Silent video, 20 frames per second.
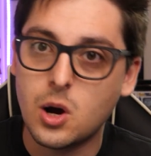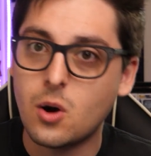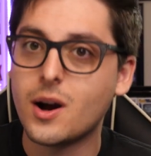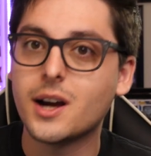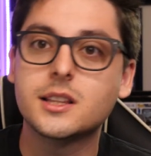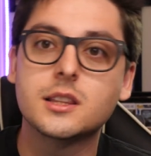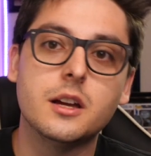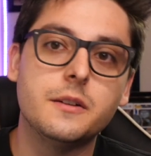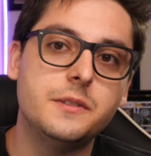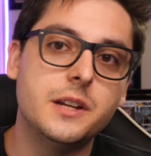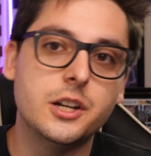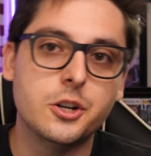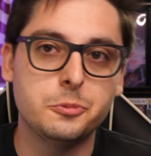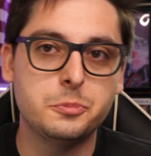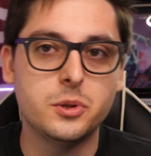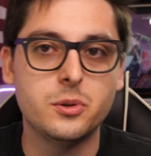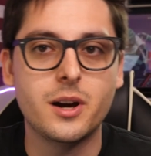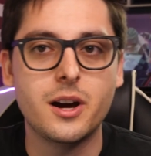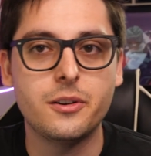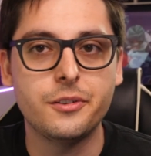Oh, I'd love to
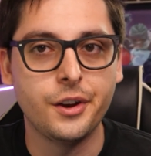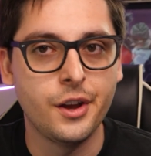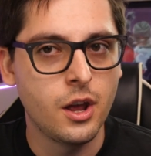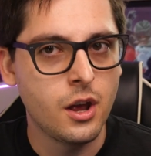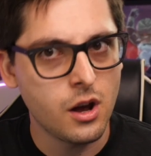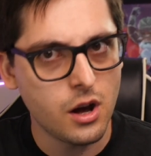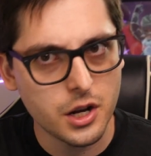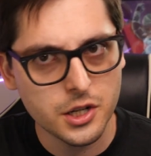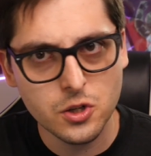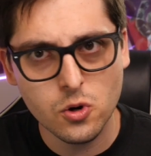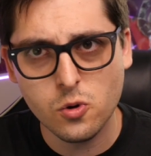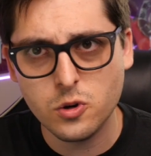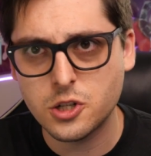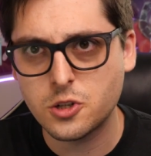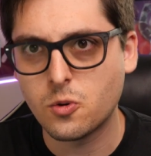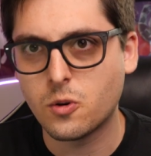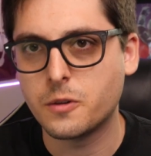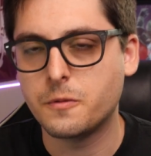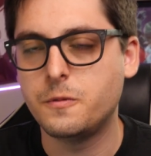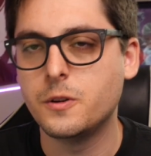help you out on your
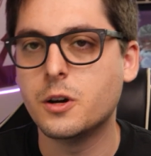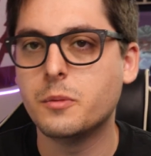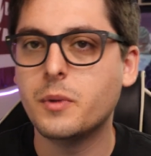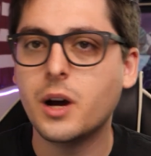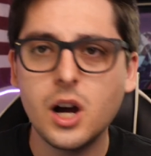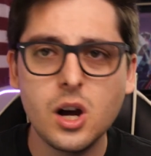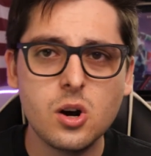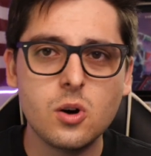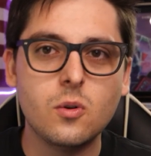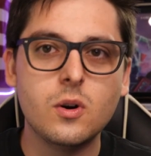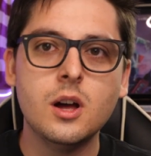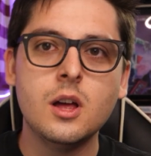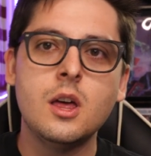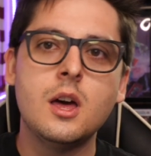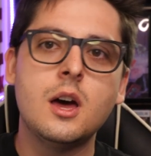short film. Oh,